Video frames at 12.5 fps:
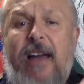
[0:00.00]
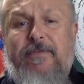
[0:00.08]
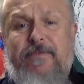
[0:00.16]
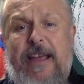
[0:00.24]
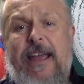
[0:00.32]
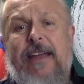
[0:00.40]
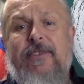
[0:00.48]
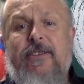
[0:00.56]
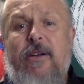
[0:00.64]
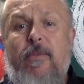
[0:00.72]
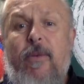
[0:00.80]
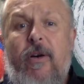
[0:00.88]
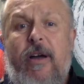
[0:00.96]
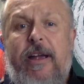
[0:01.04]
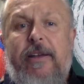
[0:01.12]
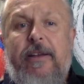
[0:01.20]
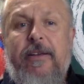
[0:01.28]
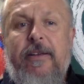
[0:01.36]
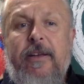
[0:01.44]
man, come
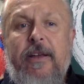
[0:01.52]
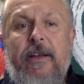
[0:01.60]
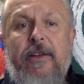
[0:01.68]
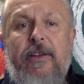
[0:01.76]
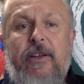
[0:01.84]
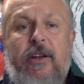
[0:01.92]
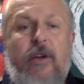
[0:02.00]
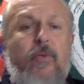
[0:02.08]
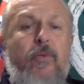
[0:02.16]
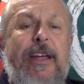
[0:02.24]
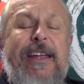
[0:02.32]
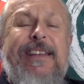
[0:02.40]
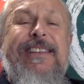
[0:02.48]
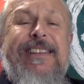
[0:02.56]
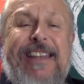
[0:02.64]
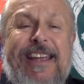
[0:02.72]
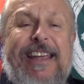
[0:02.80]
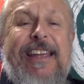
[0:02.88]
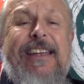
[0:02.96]
on. You know, we
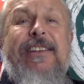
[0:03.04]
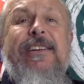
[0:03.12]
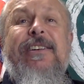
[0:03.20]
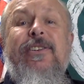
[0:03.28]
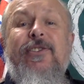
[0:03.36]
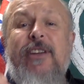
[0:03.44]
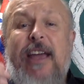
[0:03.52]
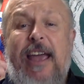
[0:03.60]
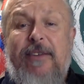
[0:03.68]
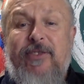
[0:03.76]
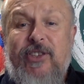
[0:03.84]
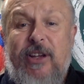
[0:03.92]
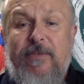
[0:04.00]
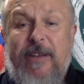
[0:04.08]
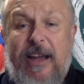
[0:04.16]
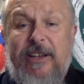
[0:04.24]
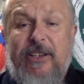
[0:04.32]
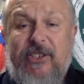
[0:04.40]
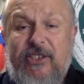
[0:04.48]
need to have some
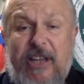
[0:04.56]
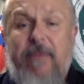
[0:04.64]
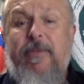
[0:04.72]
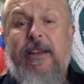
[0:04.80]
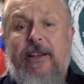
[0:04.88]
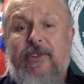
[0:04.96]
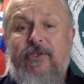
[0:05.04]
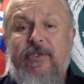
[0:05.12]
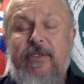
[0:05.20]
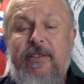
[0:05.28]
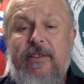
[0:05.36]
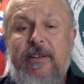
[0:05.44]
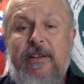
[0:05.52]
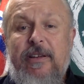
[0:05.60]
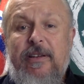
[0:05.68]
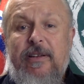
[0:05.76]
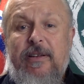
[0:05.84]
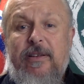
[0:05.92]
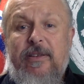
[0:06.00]
kind of stimulus.
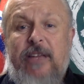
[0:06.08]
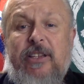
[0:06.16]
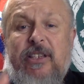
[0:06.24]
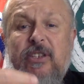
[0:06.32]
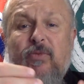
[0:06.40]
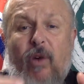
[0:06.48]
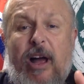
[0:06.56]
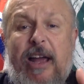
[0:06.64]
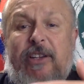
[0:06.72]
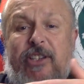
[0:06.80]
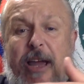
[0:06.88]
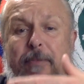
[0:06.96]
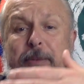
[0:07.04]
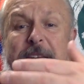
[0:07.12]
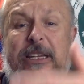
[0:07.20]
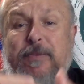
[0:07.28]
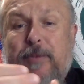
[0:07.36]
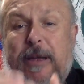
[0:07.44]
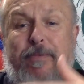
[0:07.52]
This is why
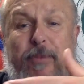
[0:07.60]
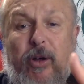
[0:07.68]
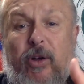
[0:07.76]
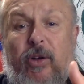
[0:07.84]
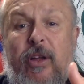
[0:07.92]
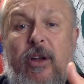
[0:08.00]
Japanese people